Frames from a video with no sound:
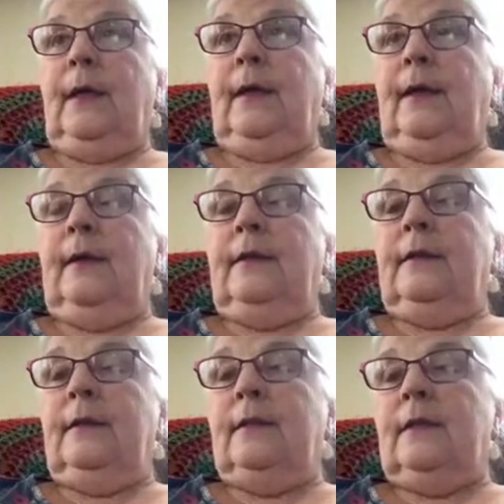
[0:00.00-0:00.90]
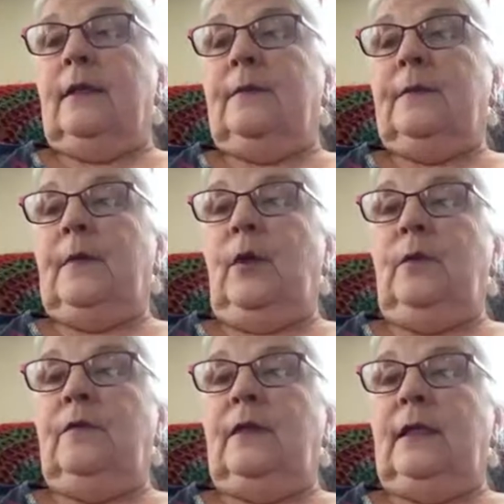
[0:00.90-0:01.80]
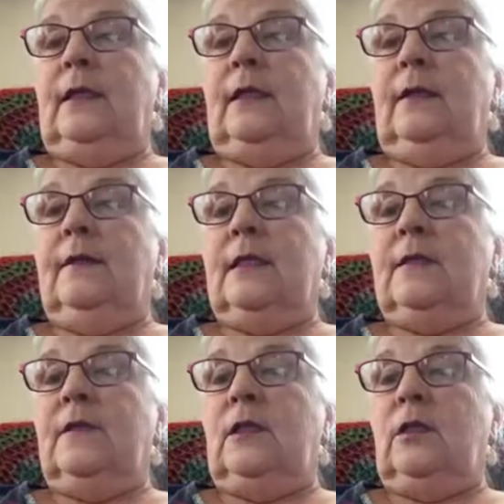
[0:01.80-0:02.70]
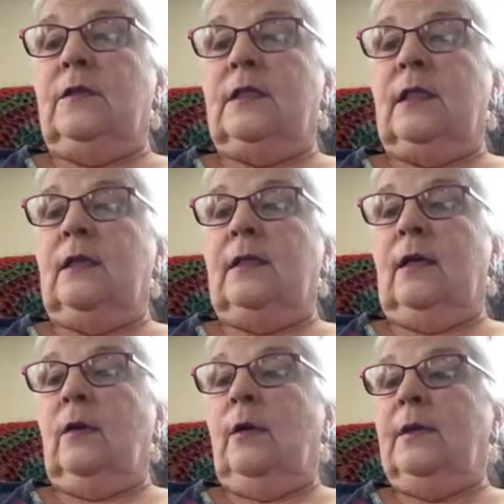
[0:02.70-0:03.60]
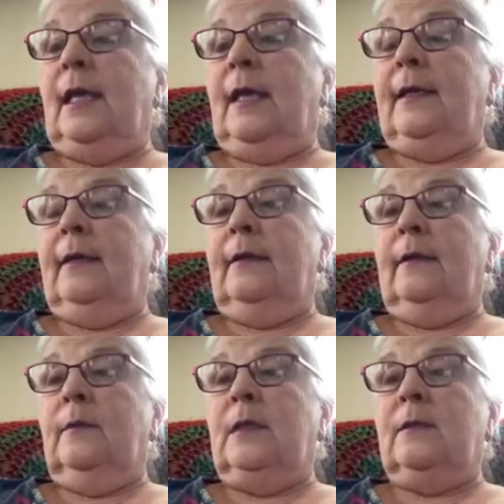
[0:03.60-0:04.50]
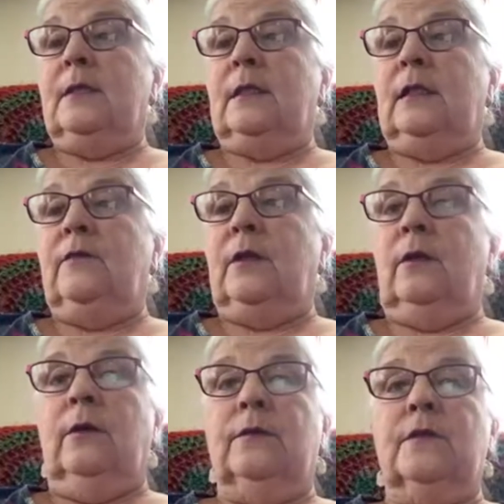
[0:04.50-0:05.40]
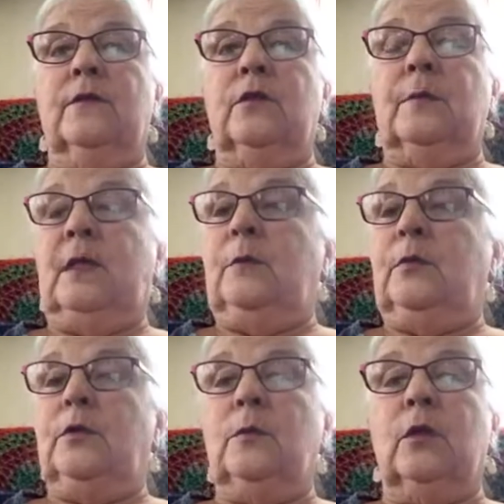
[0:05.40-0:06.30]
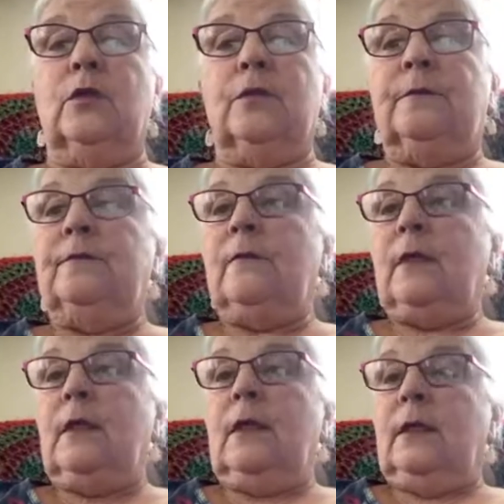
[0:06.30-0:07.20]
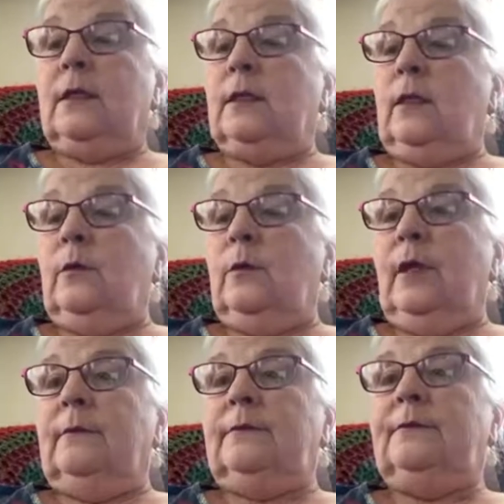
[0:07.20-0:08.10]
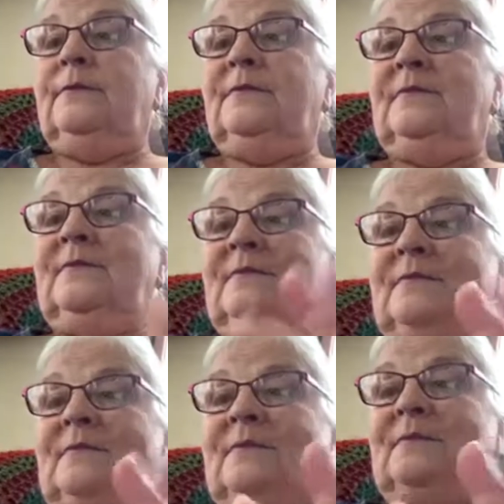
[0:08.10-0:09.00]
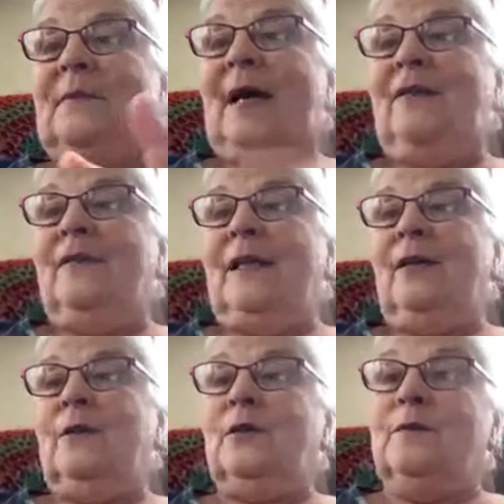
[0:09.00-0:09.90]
and hopefully this video has turned out okay and I'll be able to leave it on for other people to watch. So bye for now.